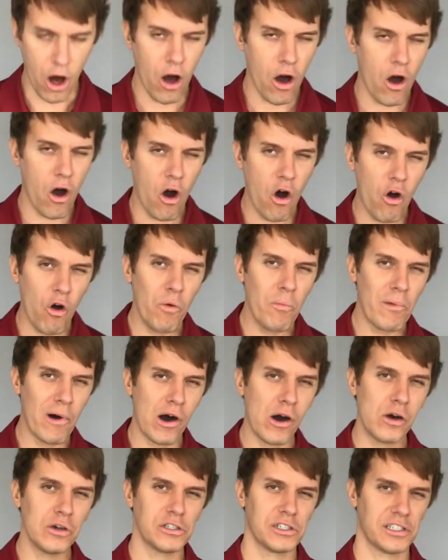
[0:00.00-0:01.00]

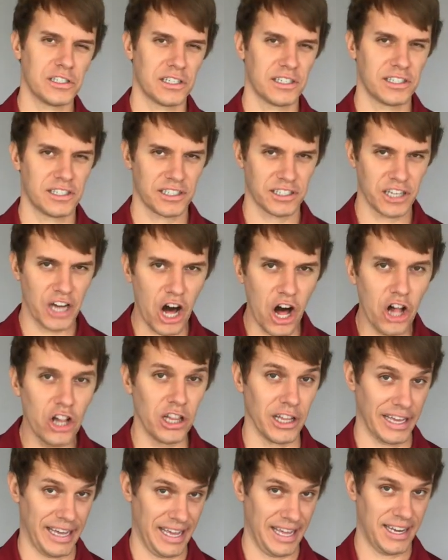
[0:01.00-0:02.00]
almost
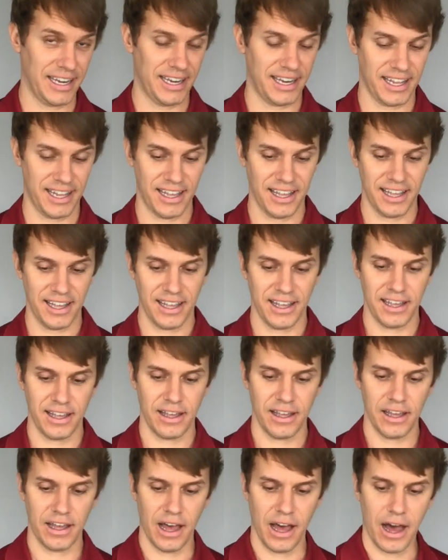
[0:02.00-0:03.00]
skull it.
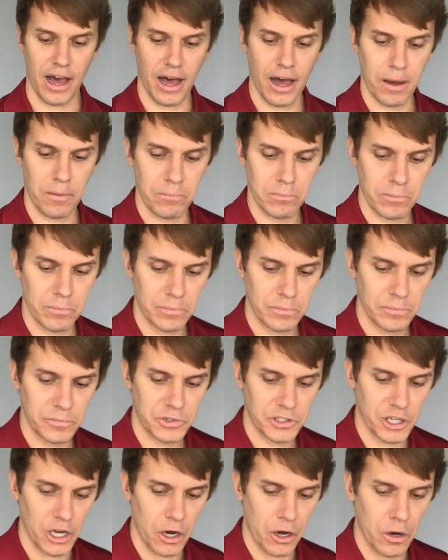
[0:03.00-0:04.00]

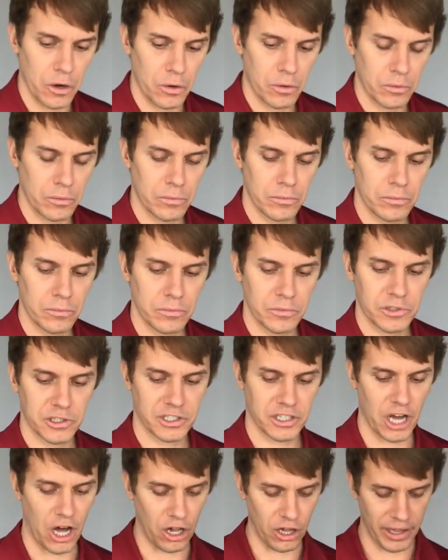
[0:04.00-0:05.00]
So
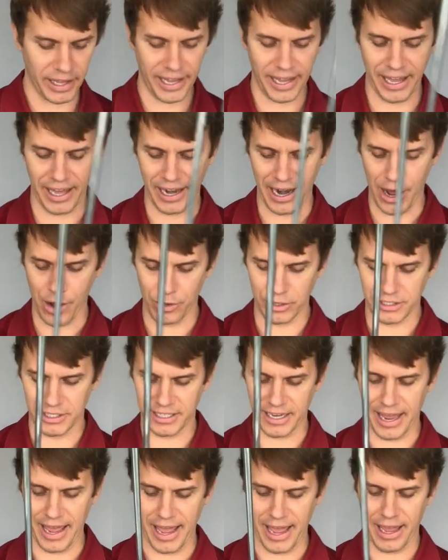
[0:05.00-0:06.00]
sculling it, I would
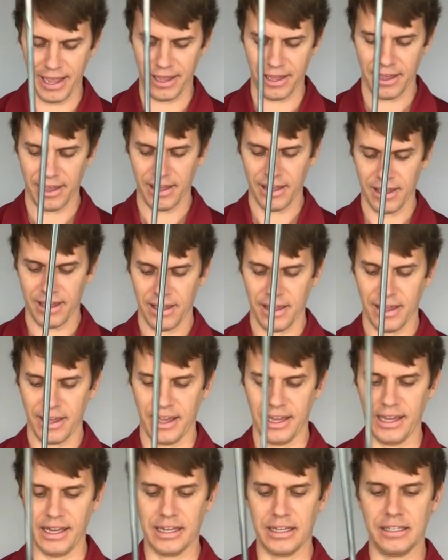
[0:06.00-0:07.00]
say,
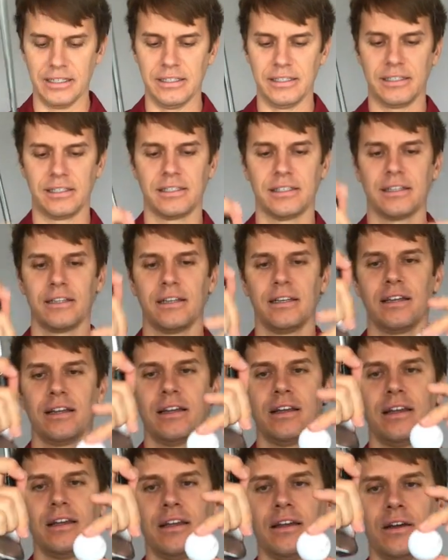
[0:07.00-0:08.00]
is
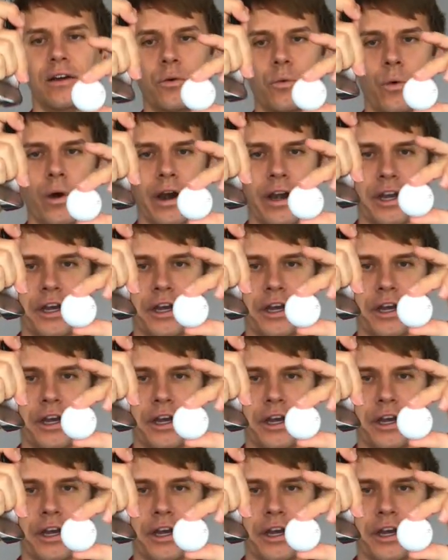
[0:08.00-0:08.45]
where